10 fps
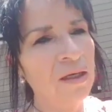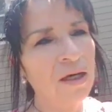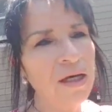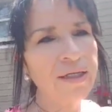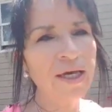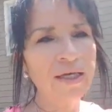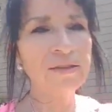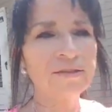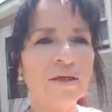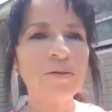Okay,
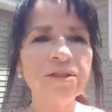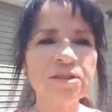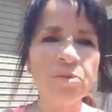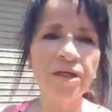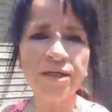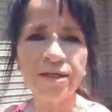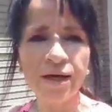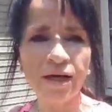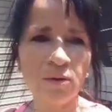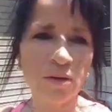so it's been an
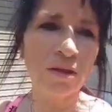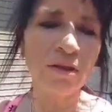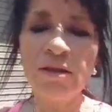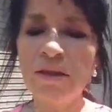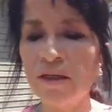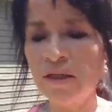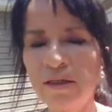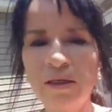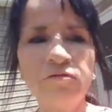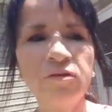hour and
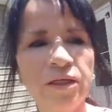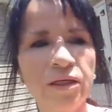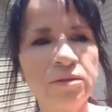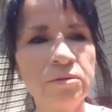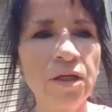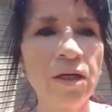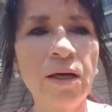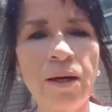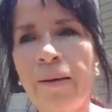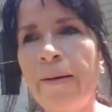I've let
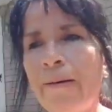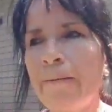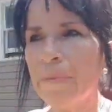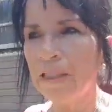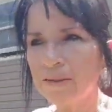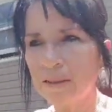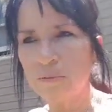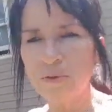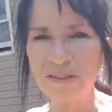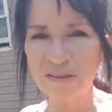my
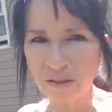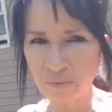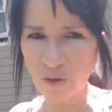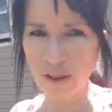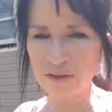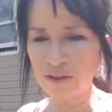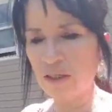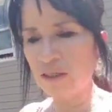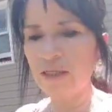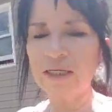table somewhat
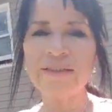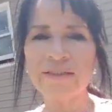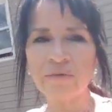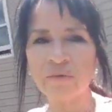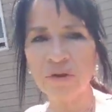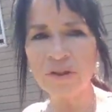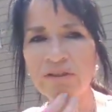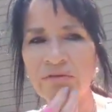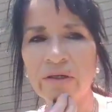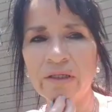dry. Like I said, wood is
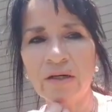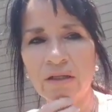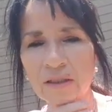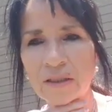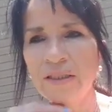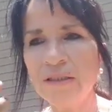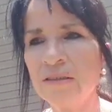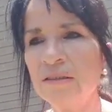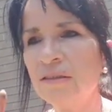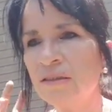very hard
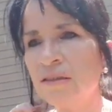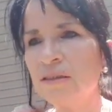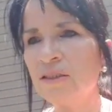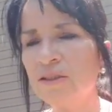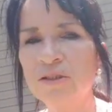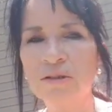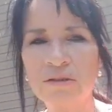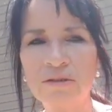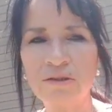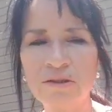
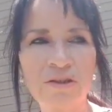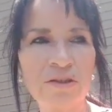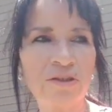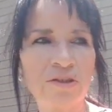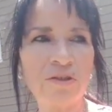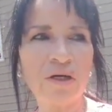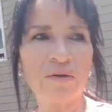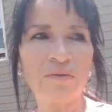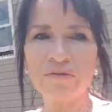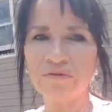to just dry
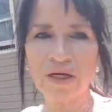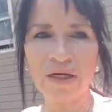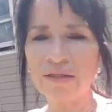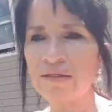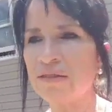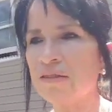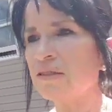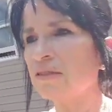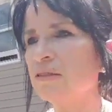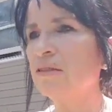real fast
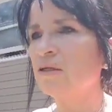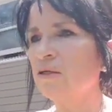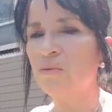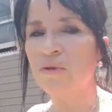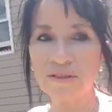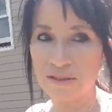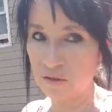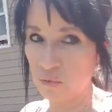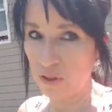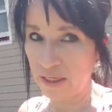once it's
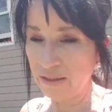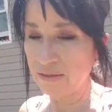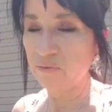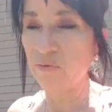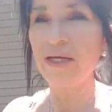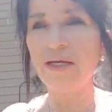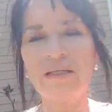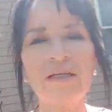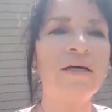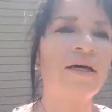wet.
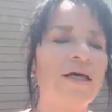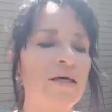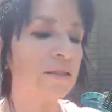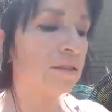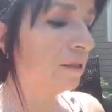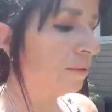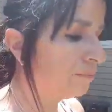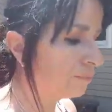And